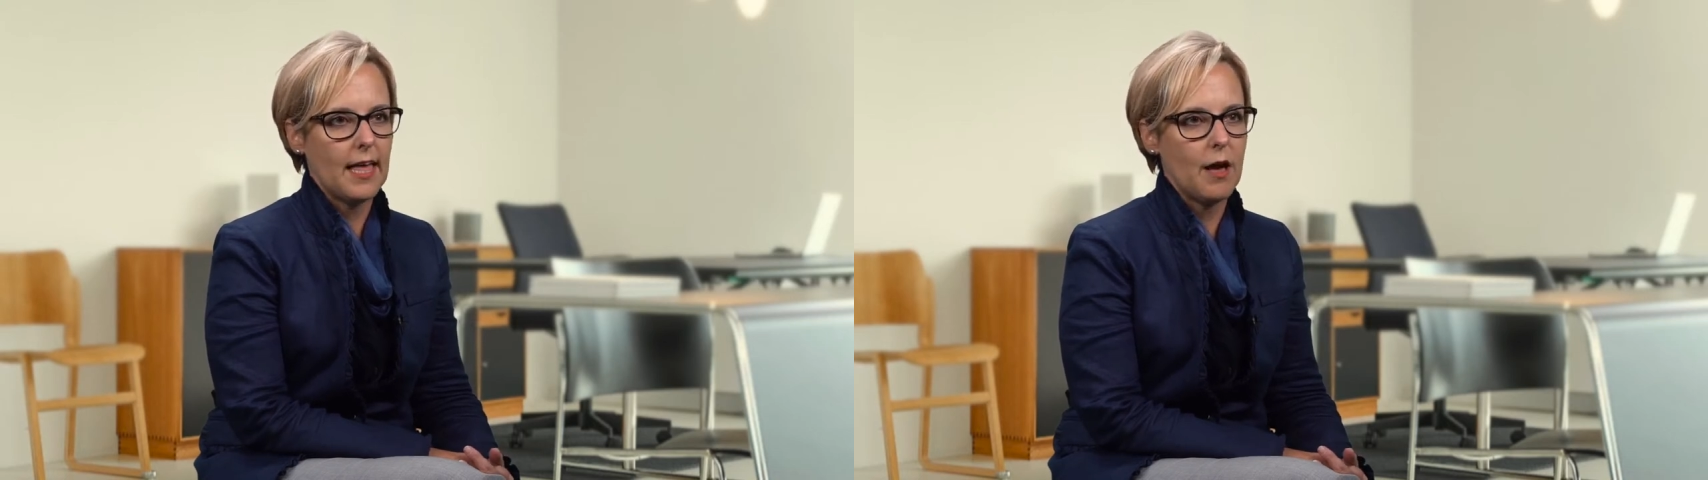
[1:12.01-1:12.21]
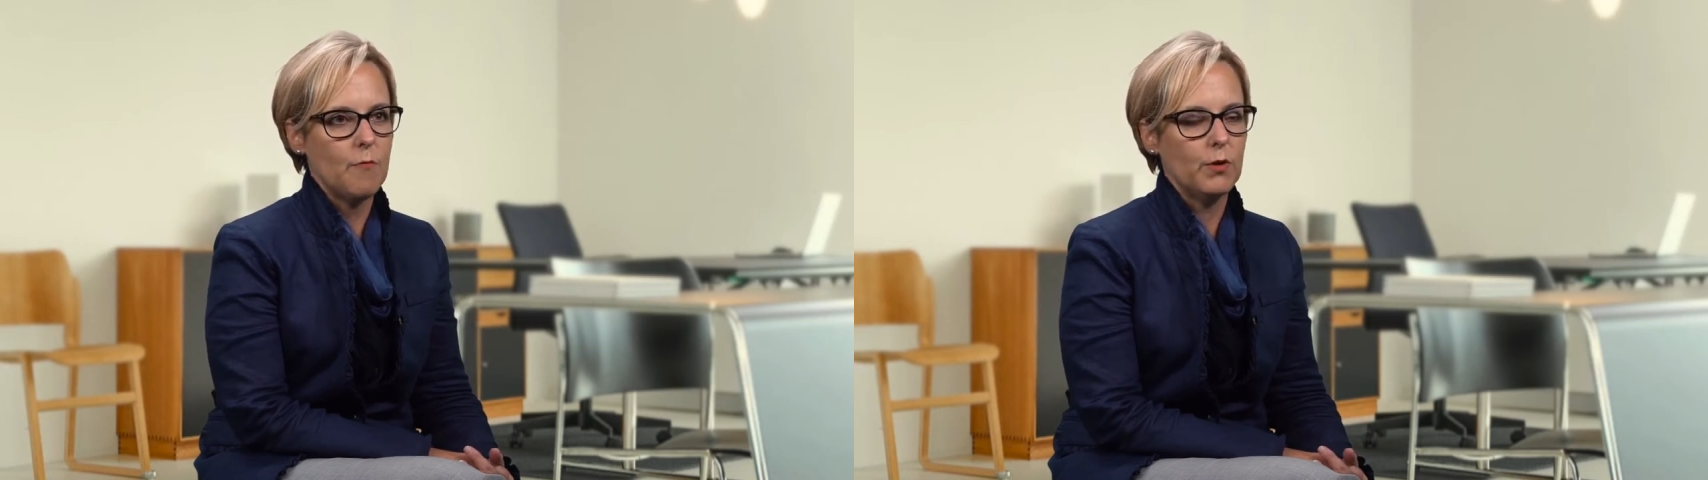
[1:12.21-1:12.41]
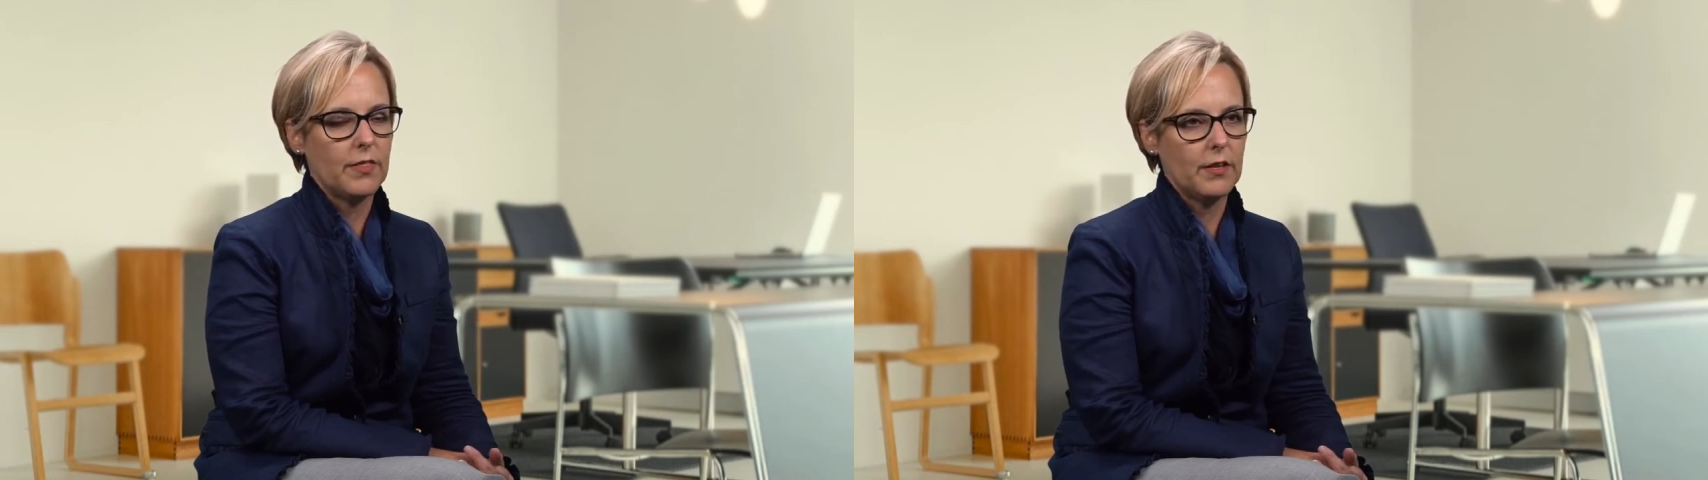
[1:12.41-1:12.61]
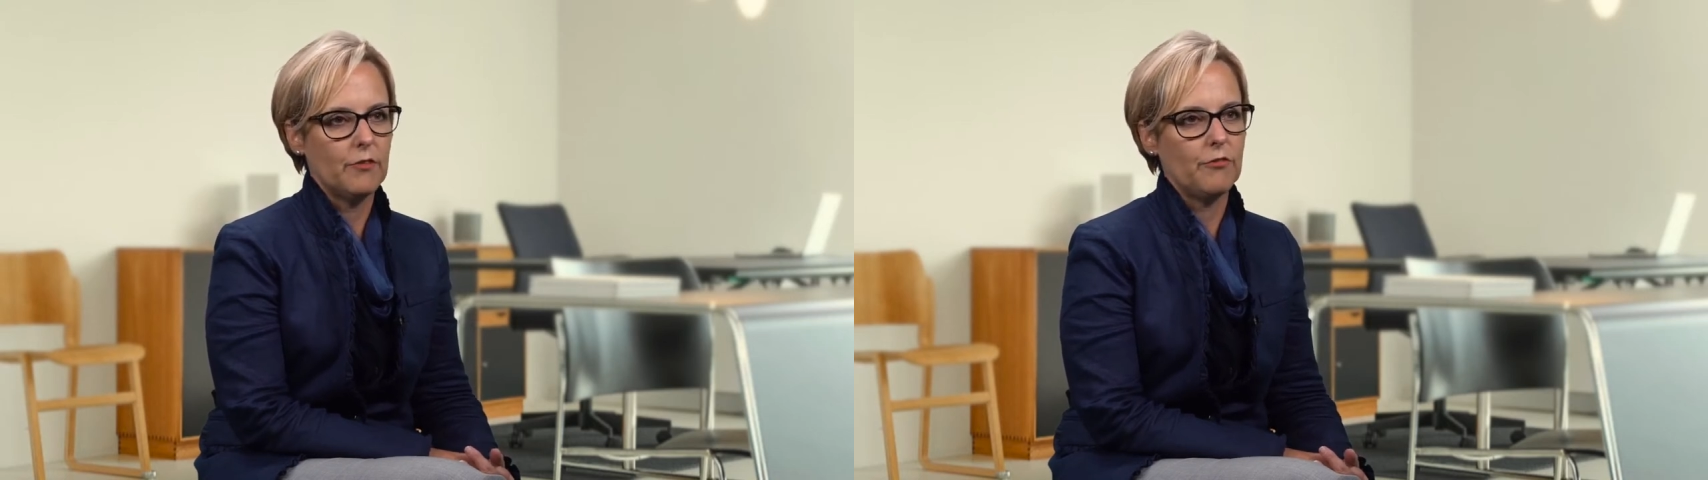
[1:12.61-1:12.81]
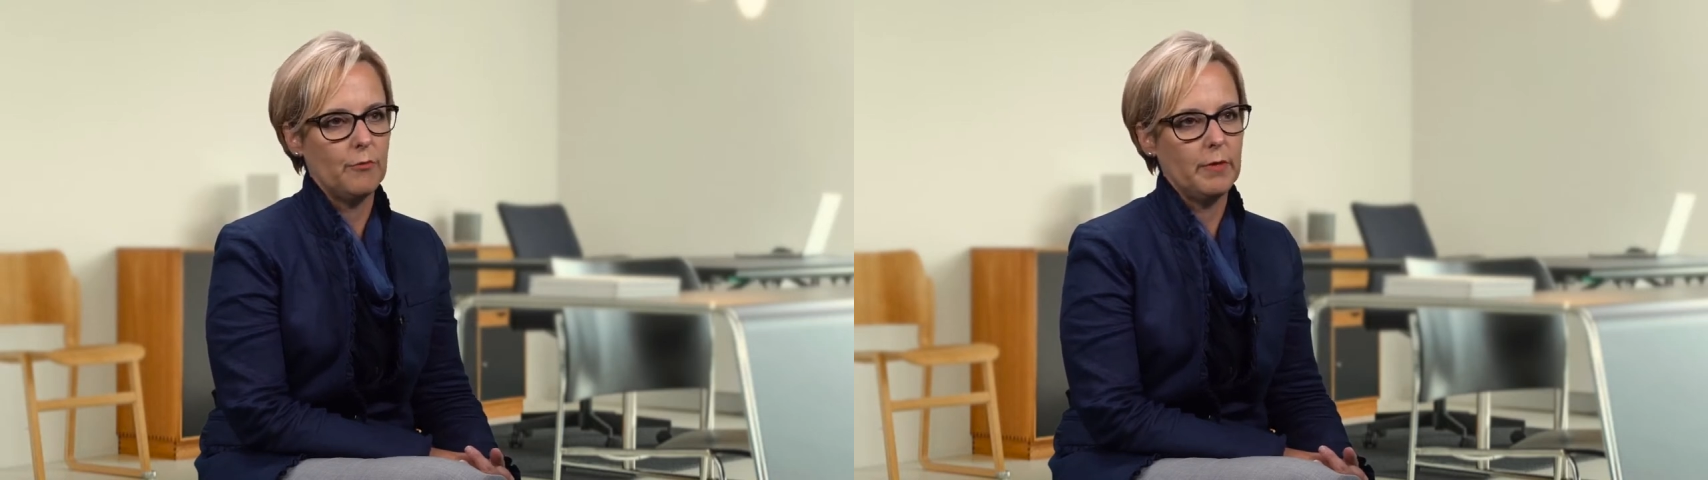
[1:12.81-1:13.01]
them with
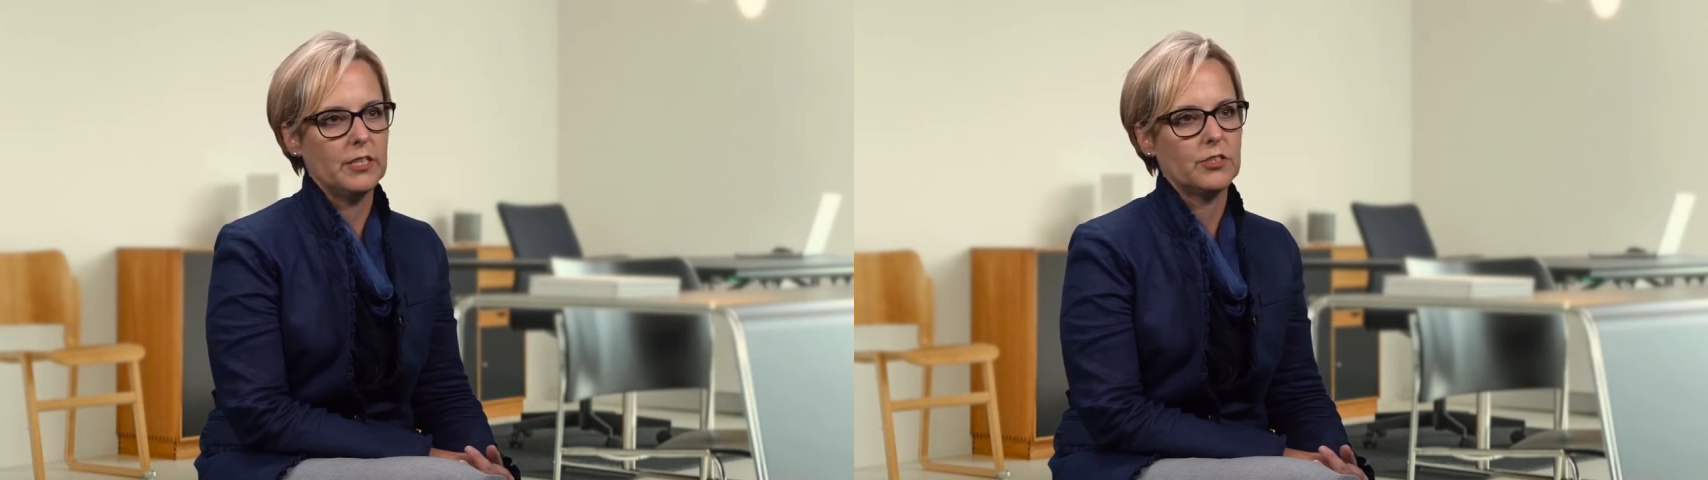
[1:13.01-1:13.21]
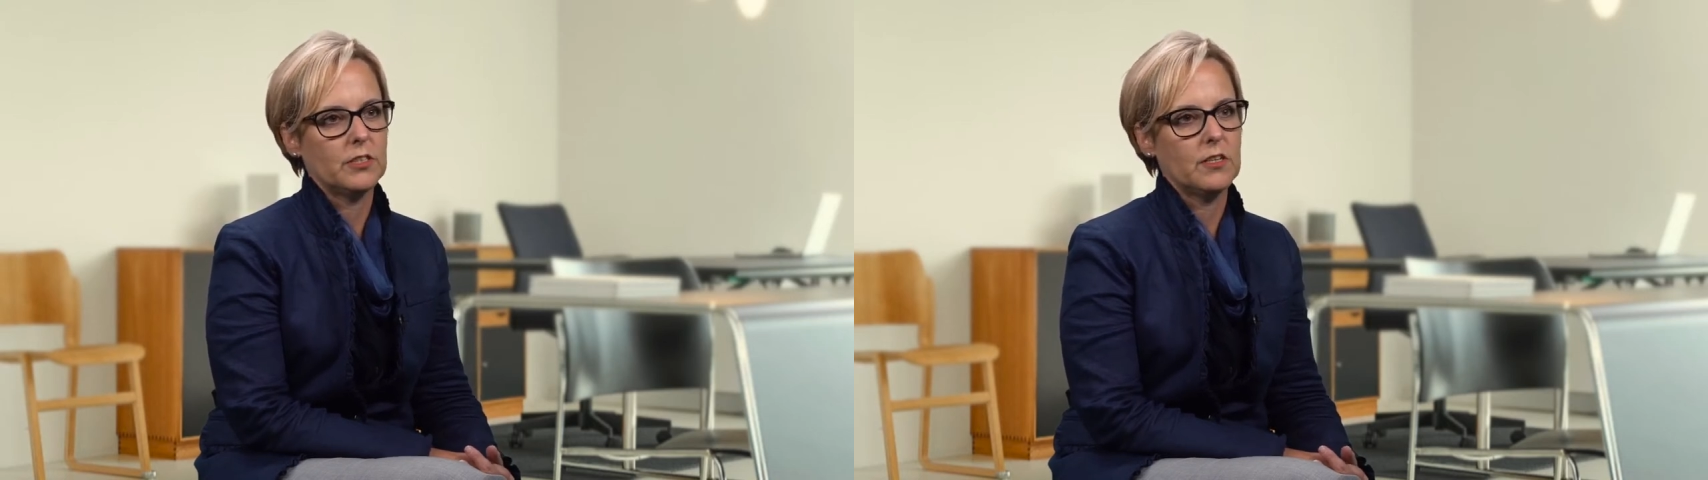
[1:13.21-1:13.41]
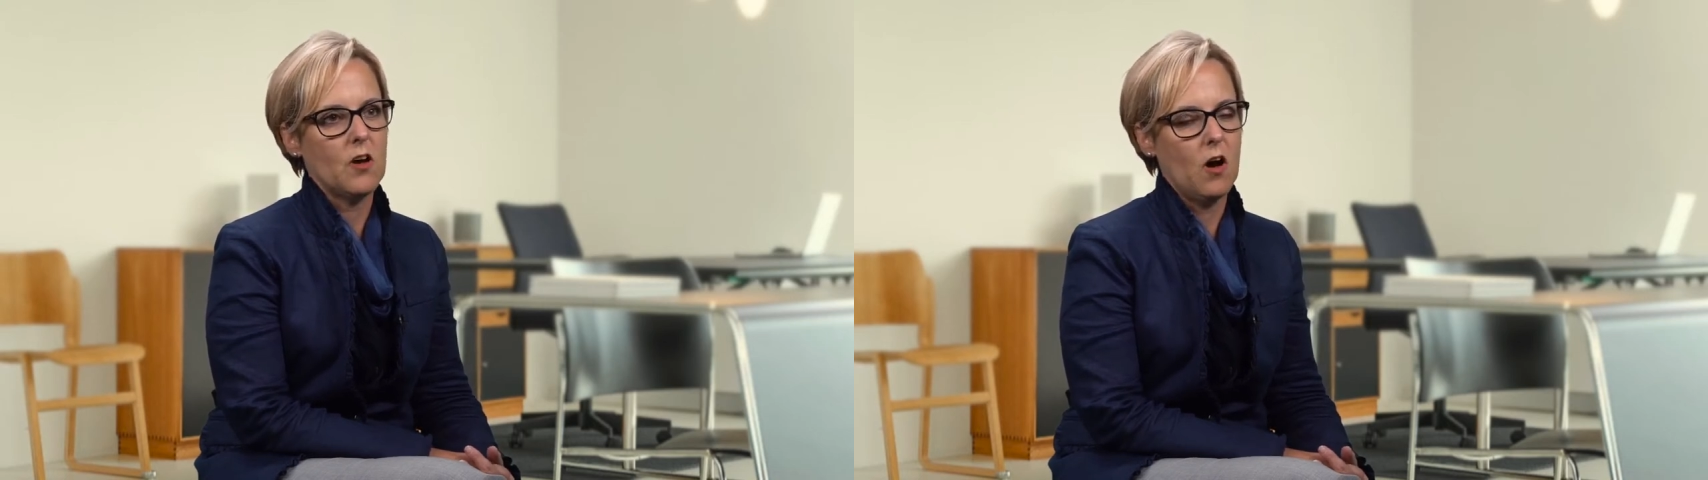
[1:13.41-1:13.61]
information